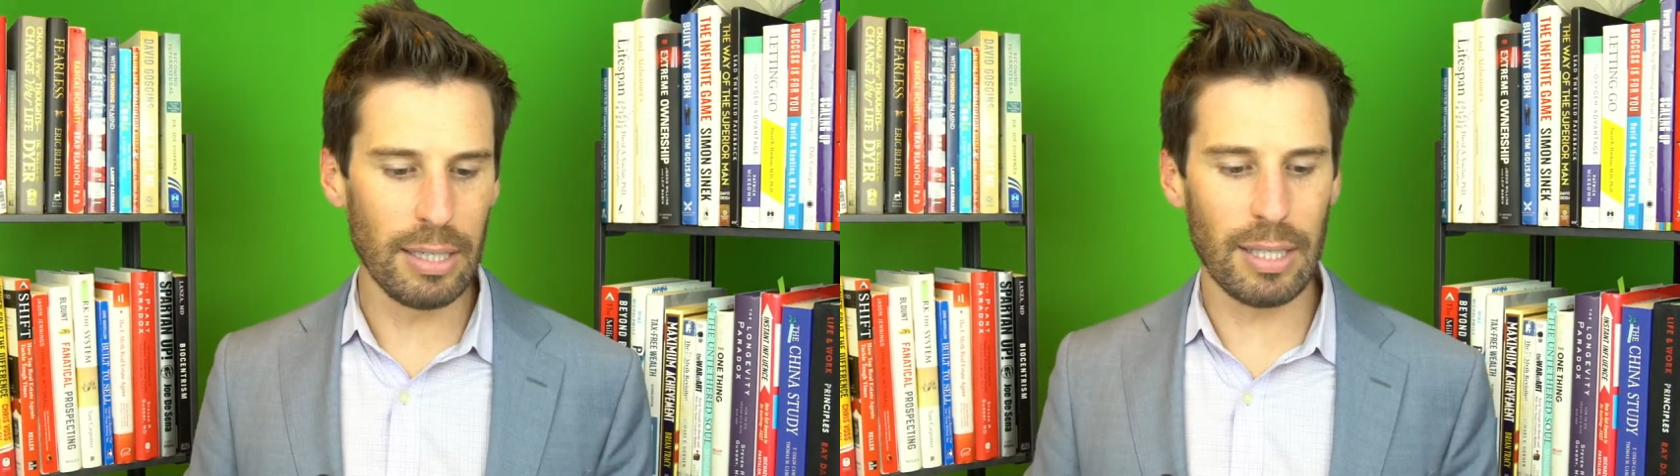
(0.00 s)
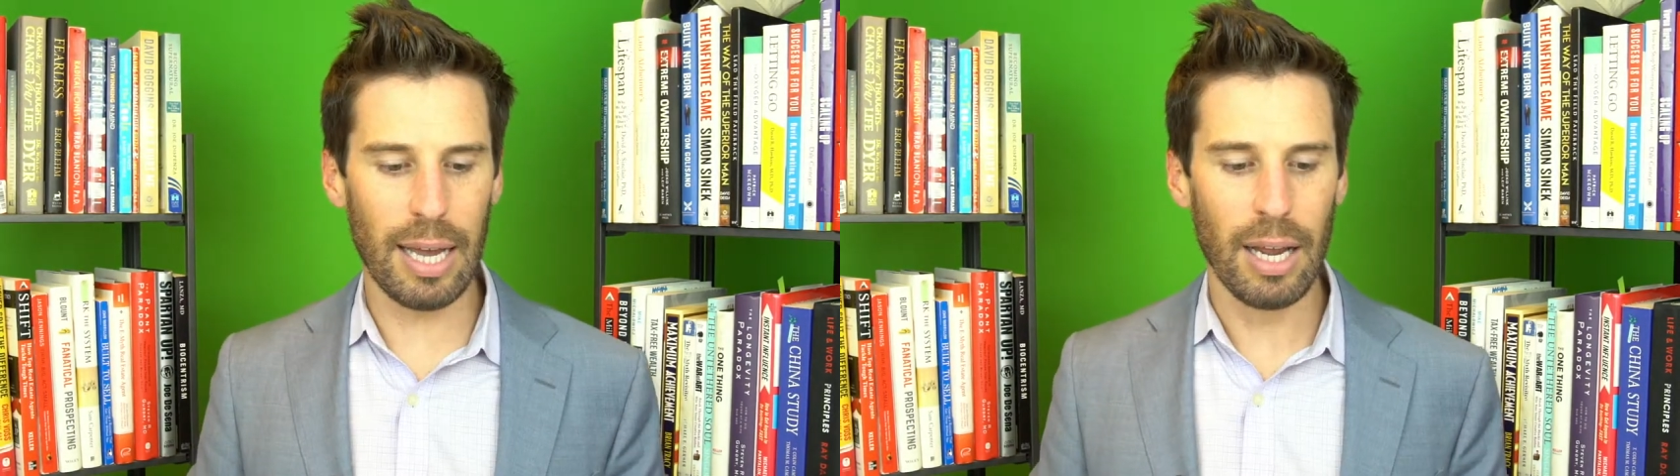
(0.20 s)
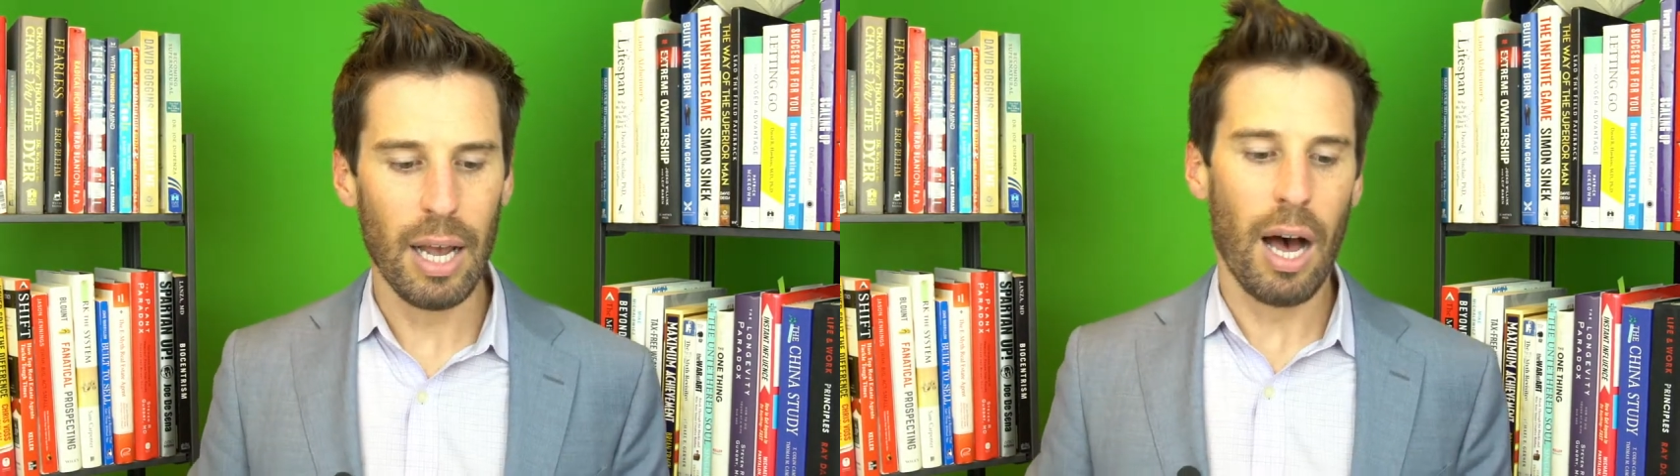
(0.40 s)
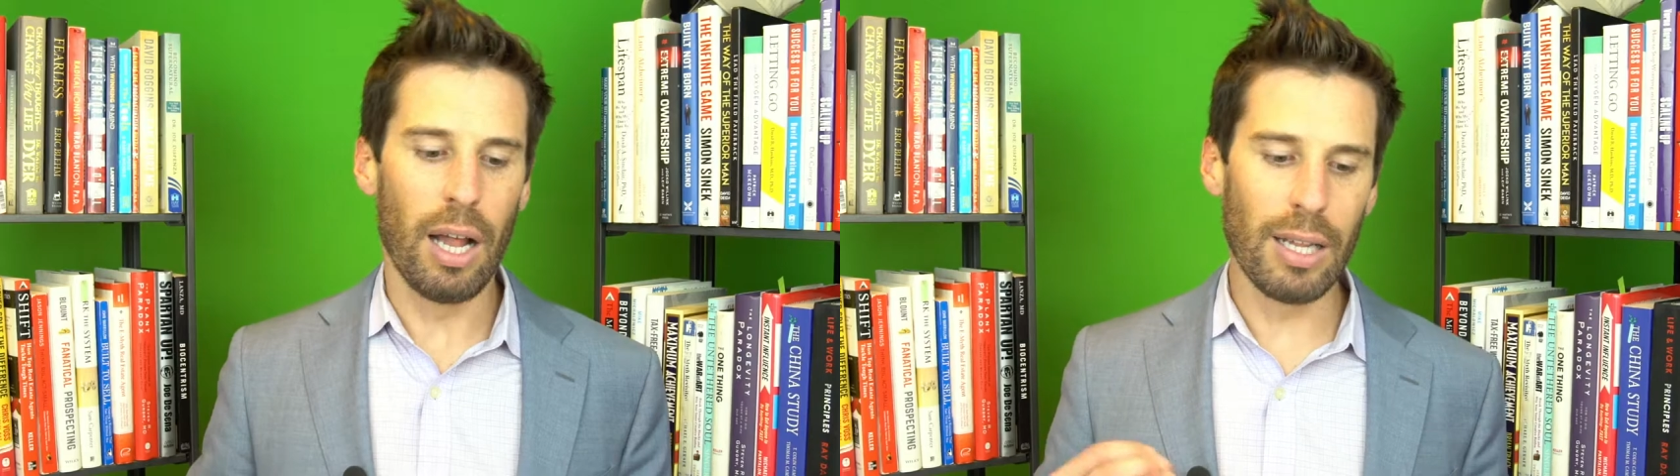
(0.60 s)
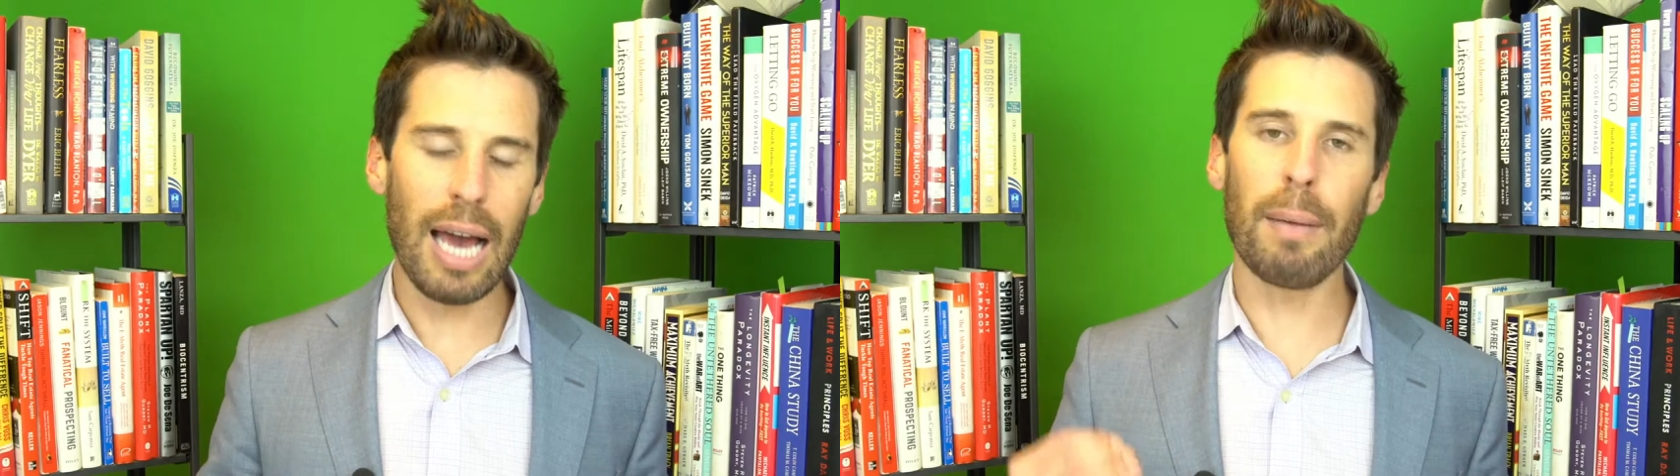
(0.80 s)
is that
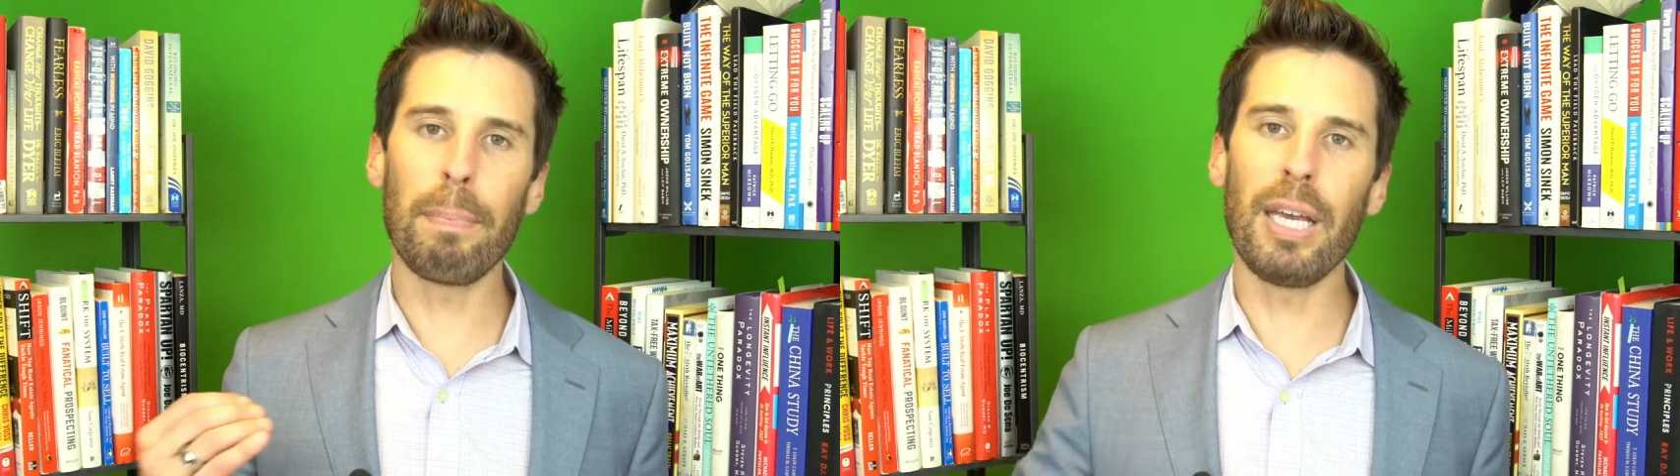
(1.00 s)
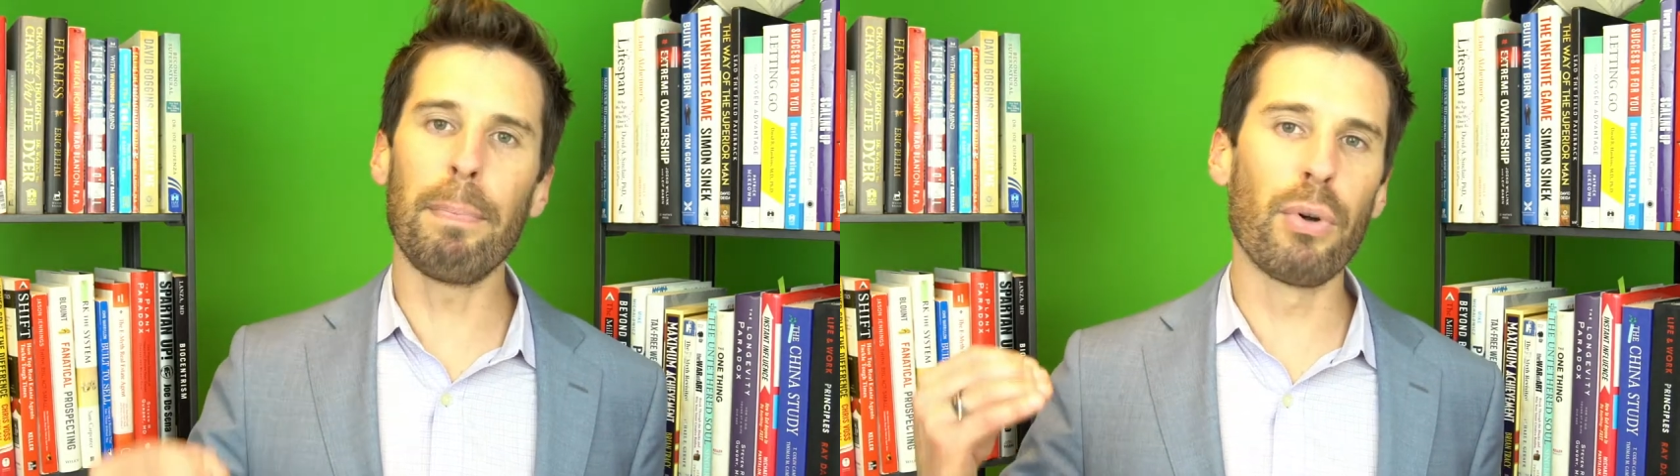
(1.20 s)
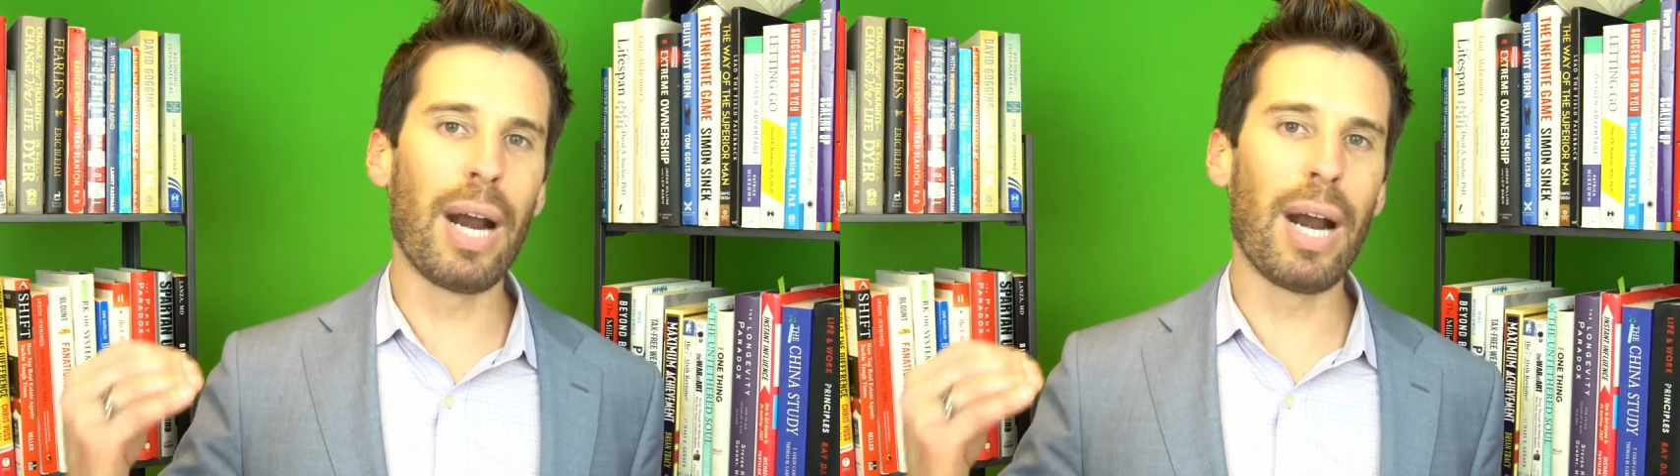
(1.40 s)
a lot of people are